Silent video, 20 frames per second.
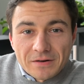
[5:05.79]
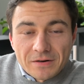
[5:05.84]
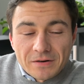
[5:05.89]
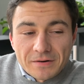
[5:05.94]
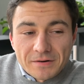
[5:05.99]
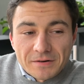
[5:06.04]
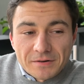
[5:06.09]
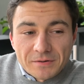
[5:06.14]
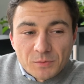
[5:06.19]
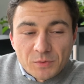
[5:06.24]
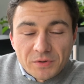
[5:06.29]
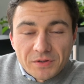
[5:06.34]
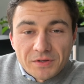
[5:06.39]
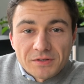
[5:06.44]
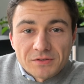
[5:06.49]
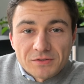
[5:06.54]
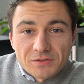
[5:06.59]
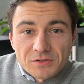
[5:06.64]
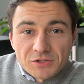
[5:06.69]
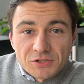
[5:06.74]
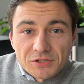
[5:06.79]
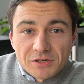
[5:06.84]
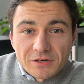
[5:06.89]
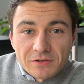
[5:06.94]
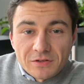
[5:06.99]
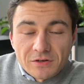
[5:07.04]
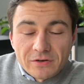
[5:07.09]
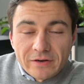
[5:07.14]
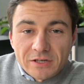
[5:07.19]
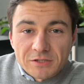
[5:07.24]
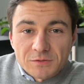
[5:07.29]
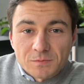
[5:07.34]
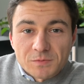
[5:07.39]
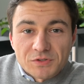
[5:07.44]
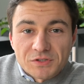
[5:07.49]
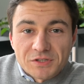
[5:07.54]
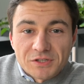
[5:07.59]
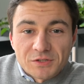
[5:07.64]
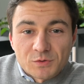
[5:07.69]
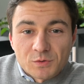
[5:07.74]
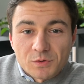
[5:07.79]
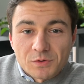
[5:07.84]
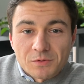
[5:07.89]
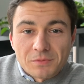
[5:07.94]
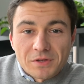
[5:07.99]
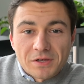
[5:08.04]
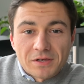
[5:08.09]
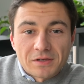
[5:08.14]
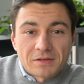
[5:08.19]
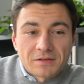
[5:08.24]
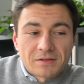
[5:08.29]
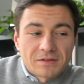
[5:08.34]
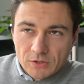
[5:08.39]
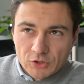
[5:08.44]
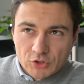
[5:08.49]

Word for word: are willing to share their expertise with me